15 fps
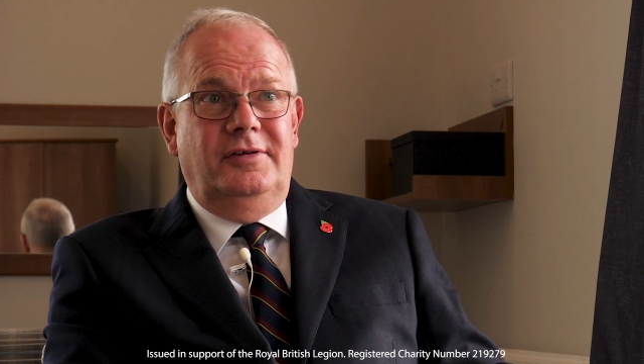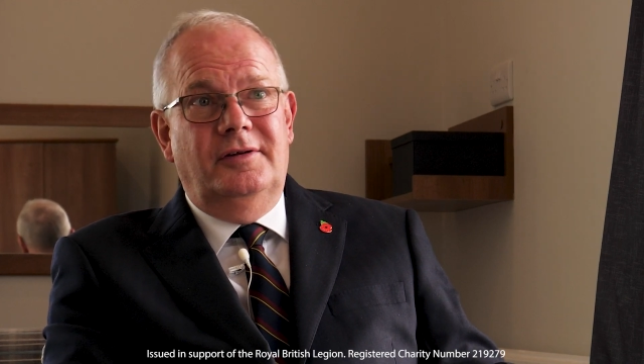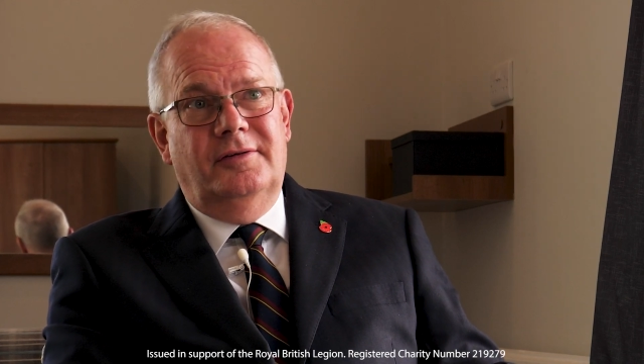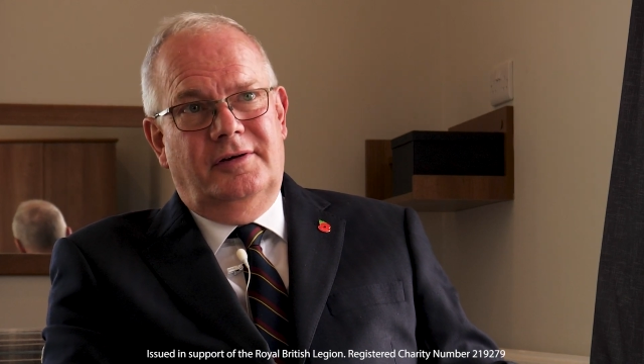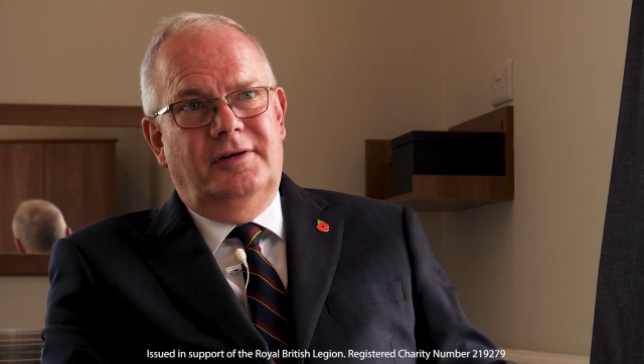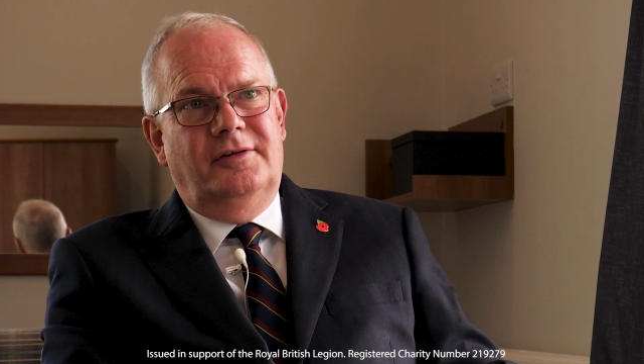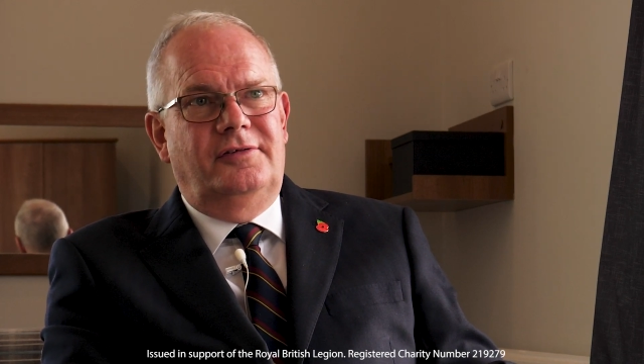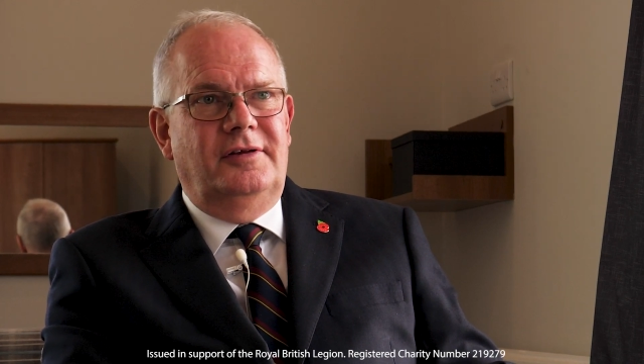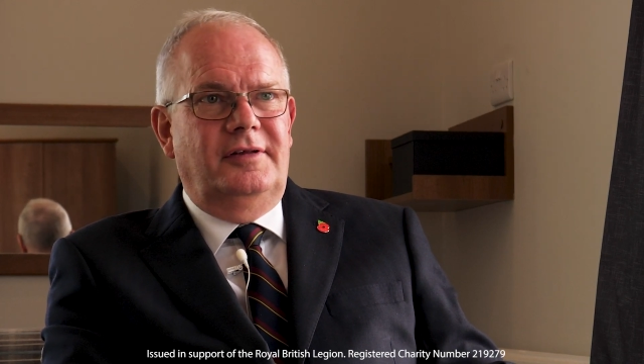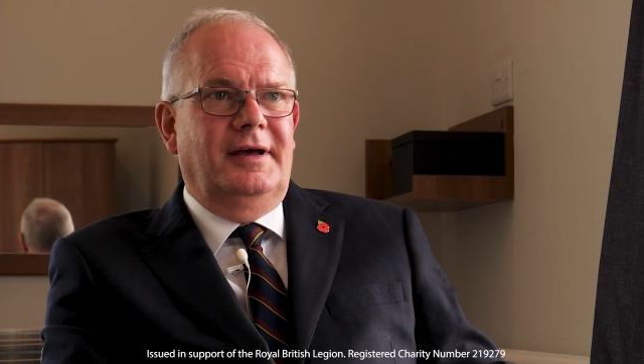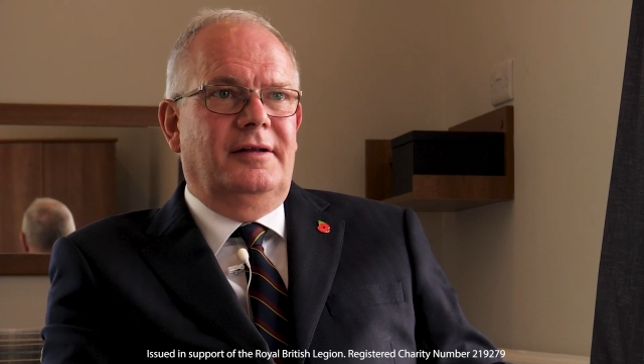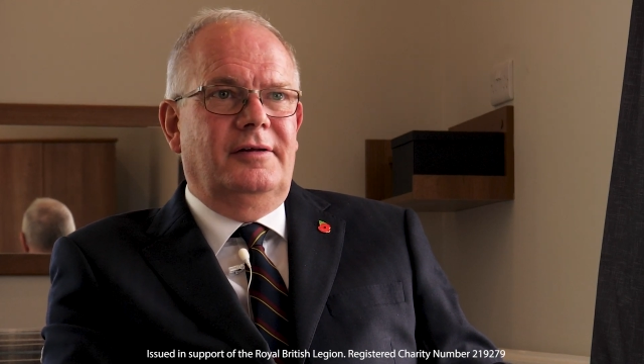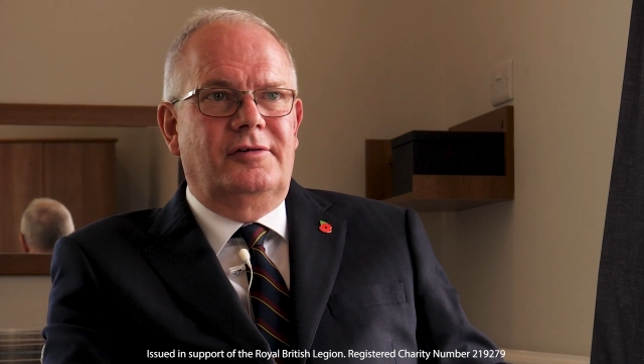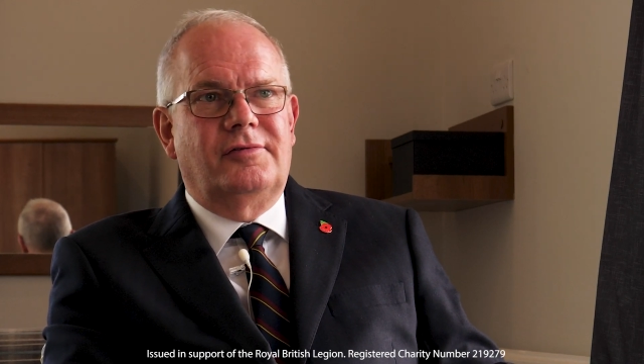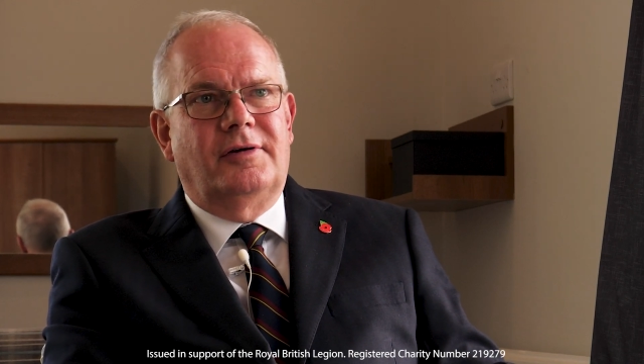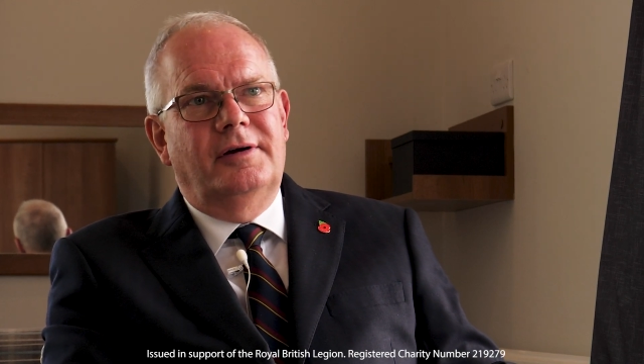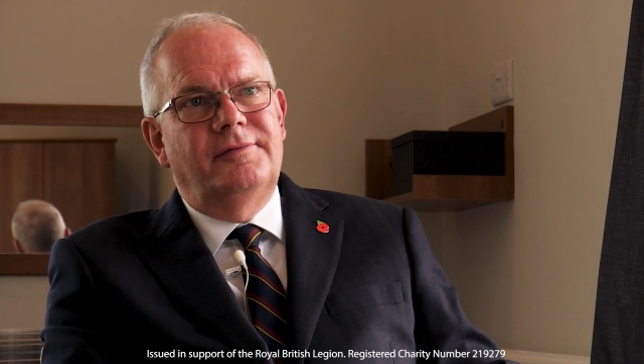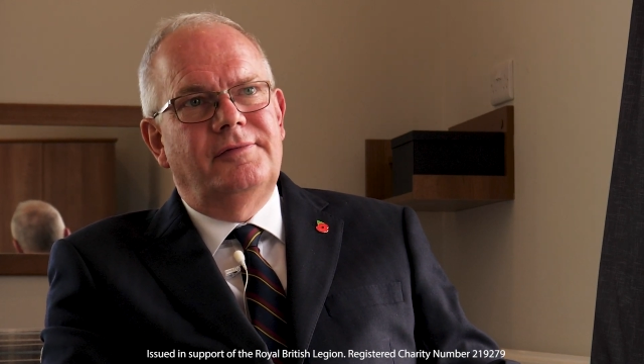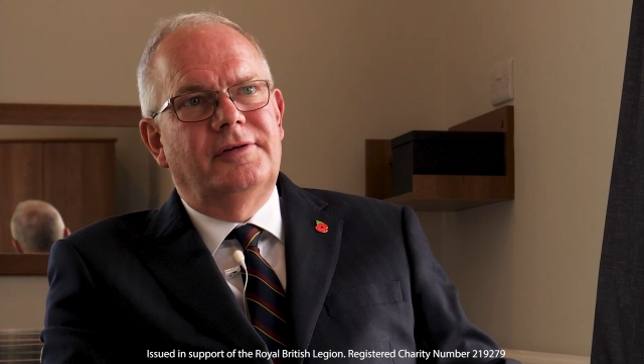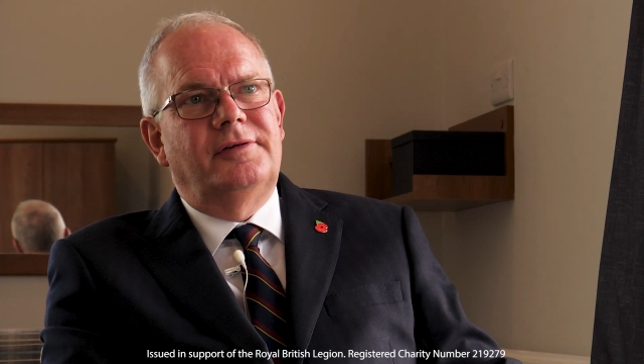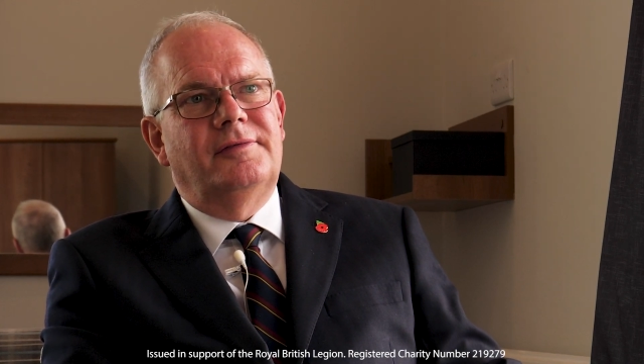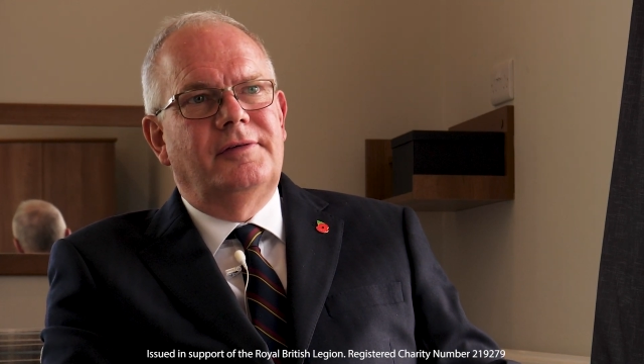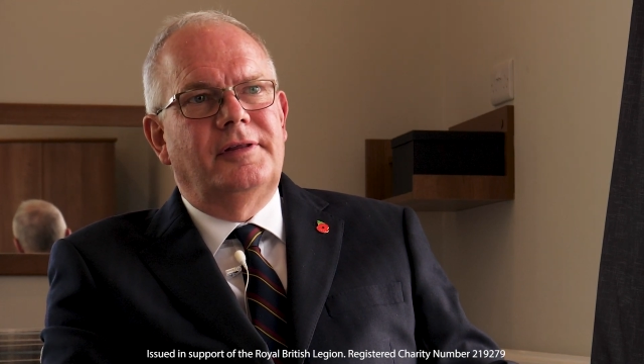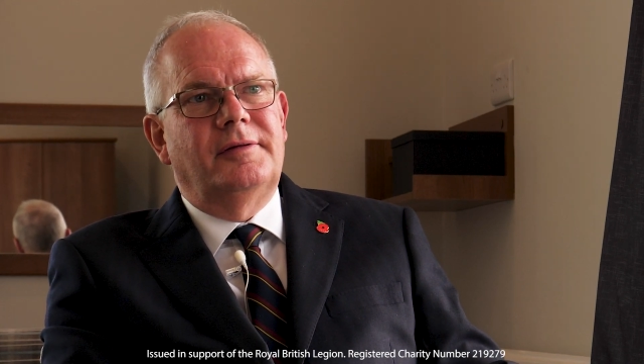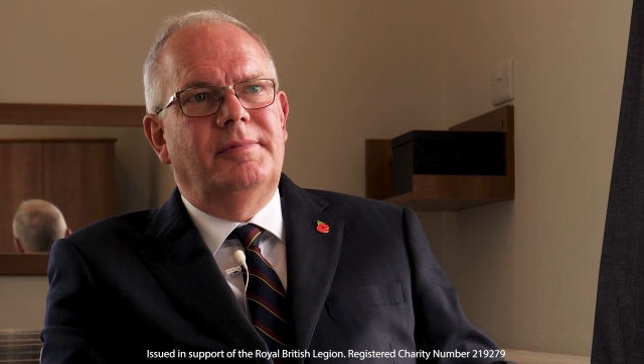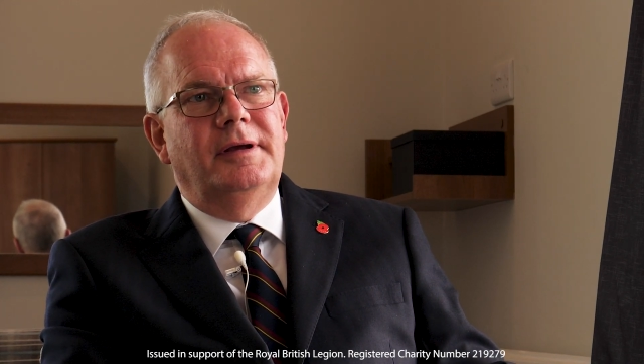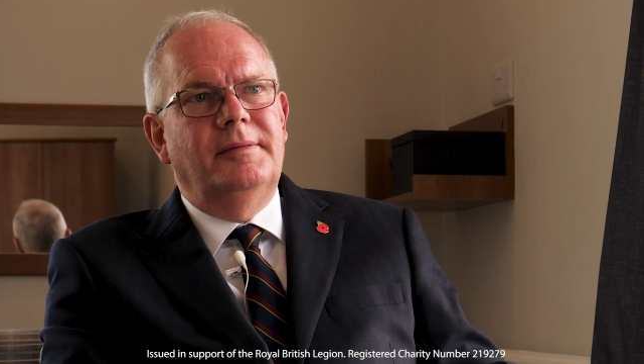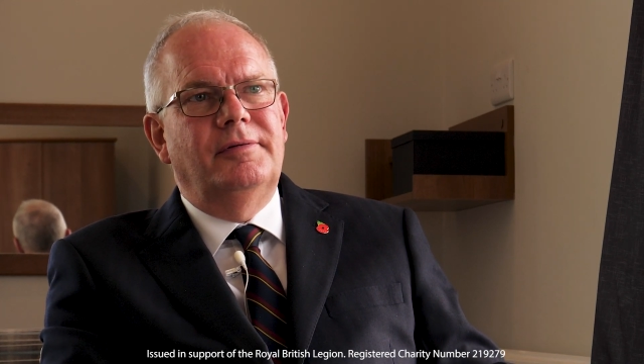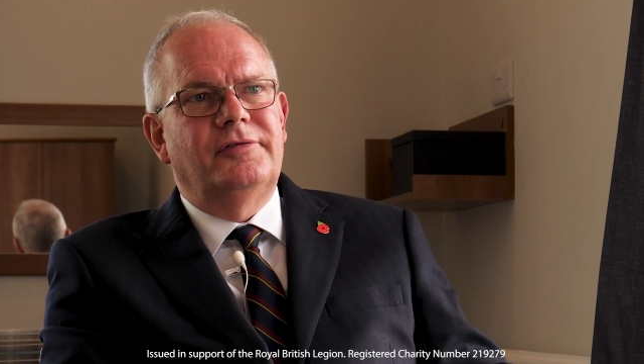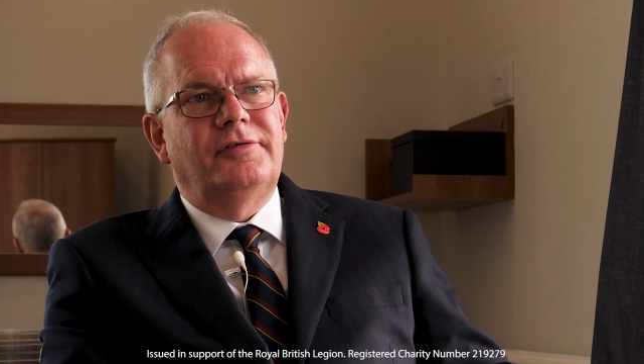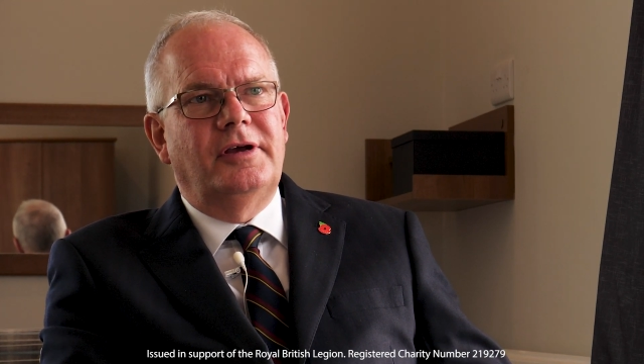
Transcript: you're not going to sit down and cry in front of other people.